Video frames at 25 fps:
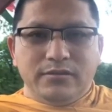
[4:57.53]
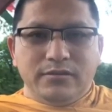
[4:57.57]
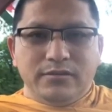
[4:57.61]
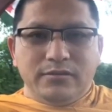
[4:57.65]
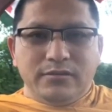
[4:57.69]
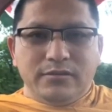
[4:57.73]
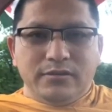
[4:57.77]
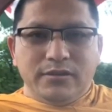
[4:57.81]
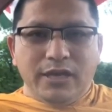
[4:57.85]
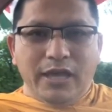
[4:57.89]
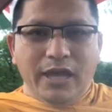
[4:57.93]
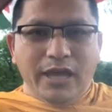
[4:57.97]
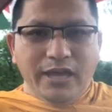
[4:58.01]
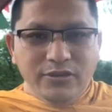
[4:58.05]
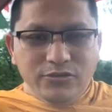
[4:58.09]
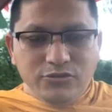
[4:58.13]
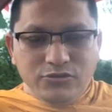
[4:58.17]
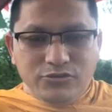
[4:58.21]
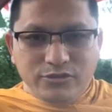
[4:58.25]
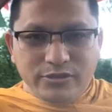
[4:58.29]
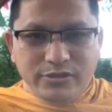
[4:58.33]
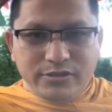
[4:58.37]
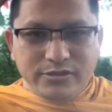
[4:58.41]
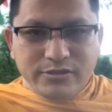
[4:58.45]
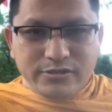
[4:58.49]

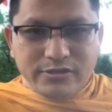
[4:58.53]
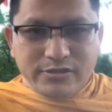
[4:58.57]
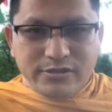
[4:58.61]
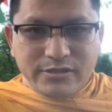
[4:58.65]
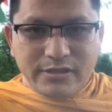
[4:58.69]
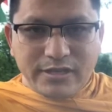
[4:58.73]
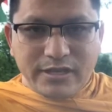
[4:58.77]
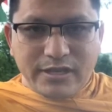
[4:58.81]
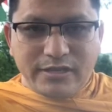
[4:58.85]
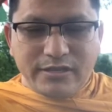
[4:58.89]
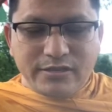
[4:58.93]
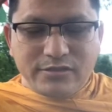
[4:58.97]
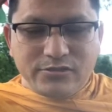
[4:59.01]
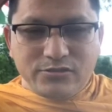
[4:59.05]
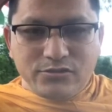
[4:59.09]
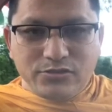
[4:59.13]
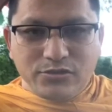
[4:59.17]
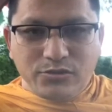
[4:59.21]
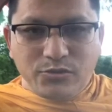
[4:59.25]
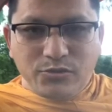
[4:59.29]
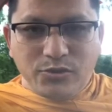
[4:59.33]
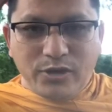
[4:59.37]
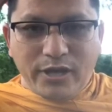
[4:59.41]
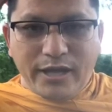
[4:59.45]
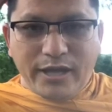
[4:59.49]
hindrance, that is
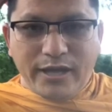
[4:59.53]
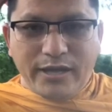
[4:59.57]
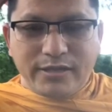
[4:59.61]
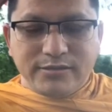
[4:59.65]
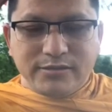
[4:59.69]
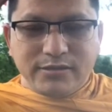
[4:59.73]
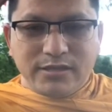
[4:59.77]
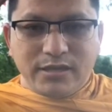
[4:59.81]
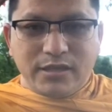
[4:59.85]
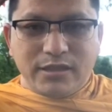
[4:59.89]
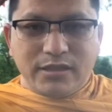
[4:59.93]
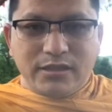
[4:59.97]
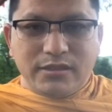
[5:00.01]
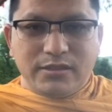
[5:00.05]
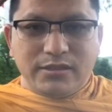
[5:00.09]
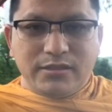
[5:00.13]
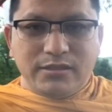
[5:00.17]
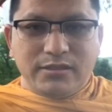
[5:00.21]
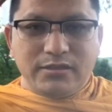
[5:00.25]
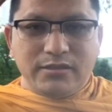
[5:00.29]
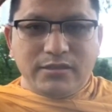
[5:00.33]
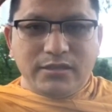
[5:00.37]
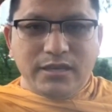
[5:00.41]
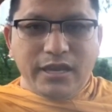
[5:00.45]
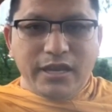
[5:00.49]
known as a
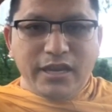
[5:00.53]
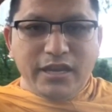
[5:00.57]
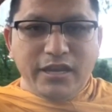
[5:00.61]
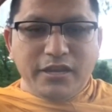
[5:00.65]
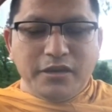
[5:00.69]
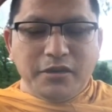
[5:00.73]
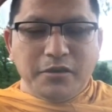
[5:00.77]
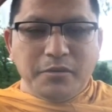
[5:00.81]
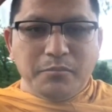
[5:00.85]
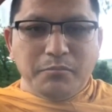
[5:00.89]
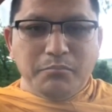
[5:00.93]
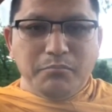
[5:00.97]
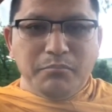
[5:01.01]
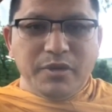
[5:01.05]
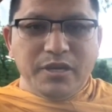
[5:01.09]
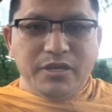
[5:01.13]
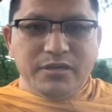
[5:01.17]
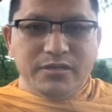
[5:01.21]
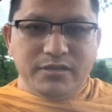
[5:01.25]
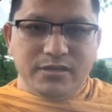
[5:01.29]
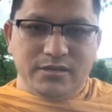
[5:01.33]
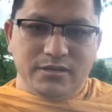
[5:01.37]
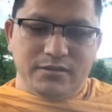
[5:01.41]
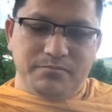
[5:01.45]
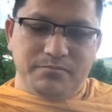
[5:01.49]
tina midda.